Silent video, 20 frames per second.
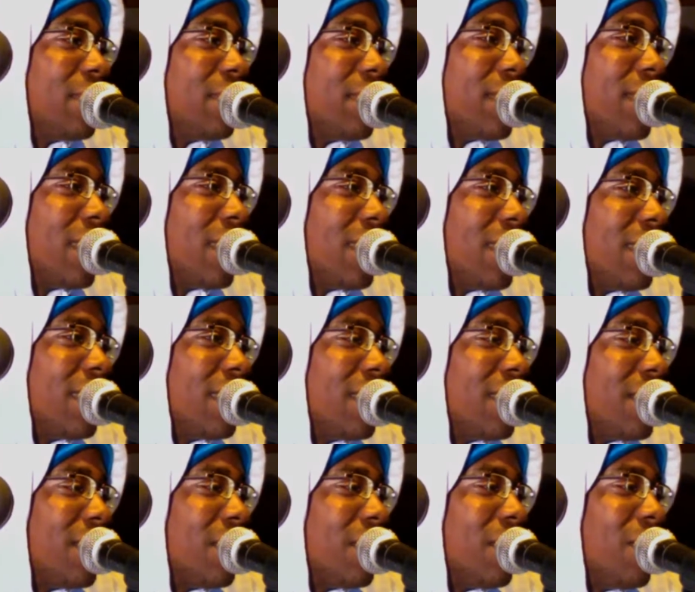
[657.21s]
okay,
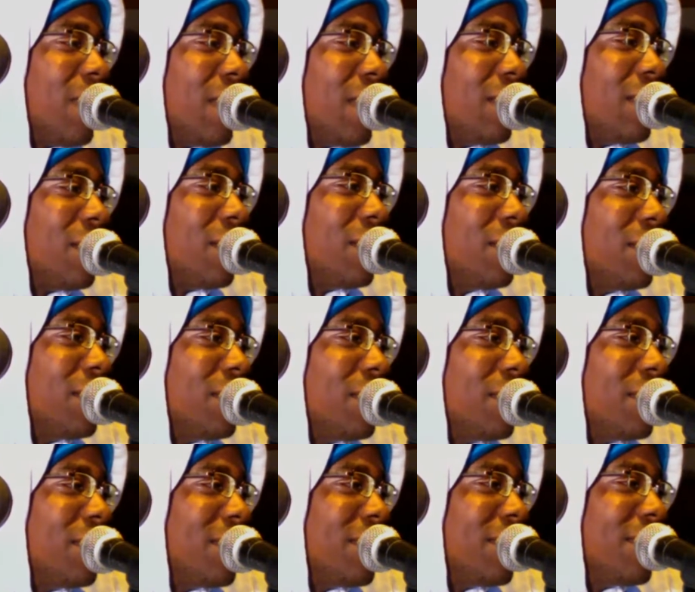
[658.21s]
so what do I do?
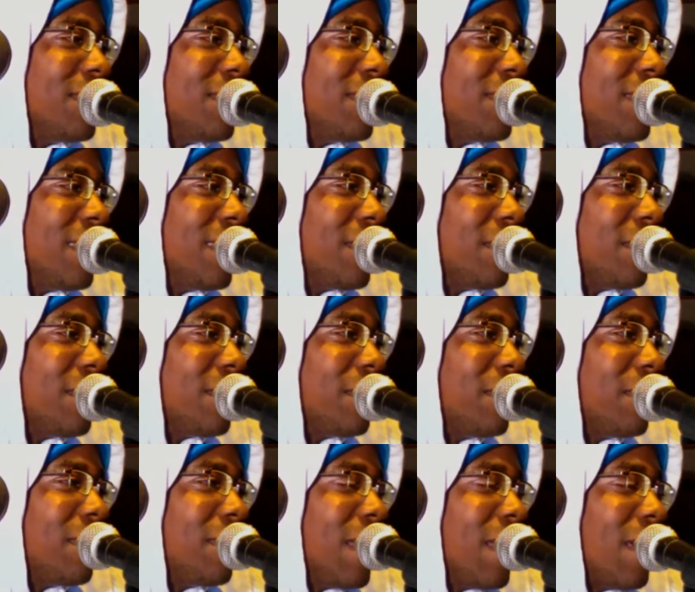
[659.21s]
You know,
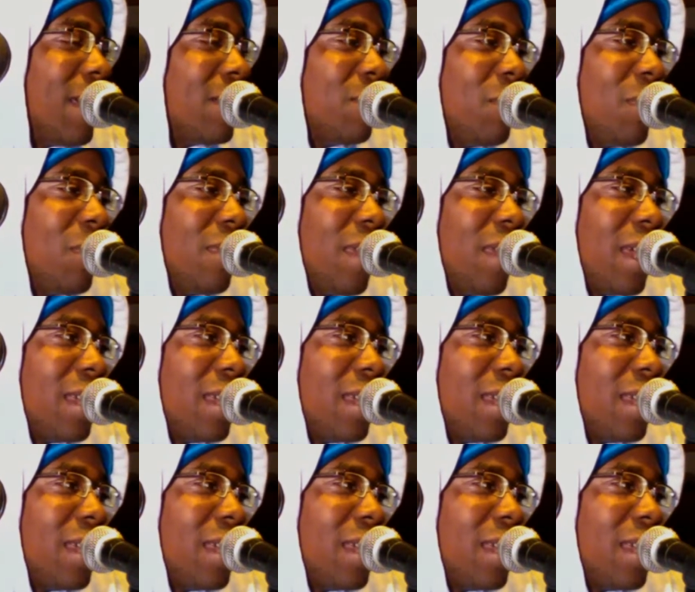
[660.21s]
I was more like a